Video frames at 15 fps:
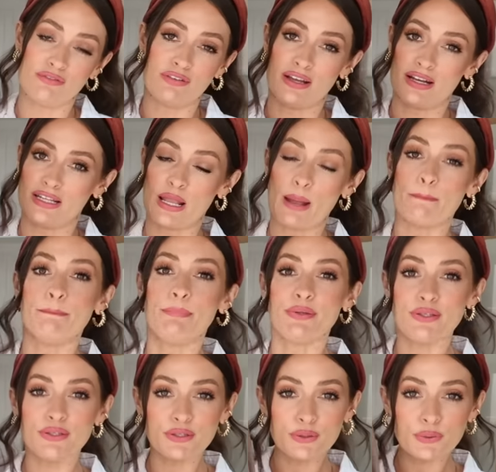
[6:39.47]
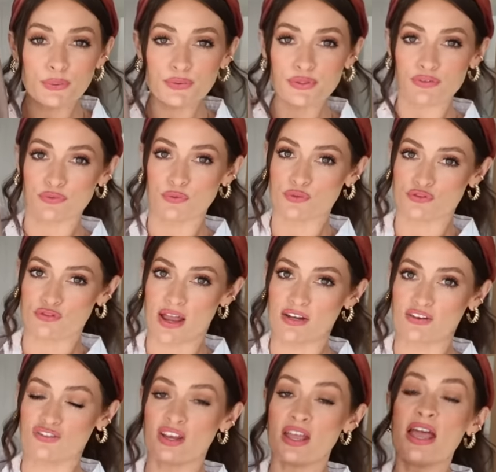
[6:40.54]
really beautiful
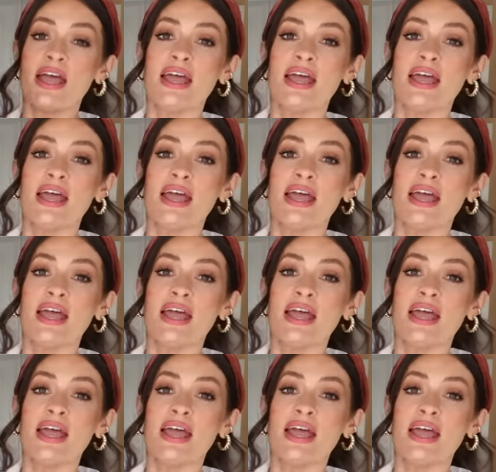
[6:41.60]
trench.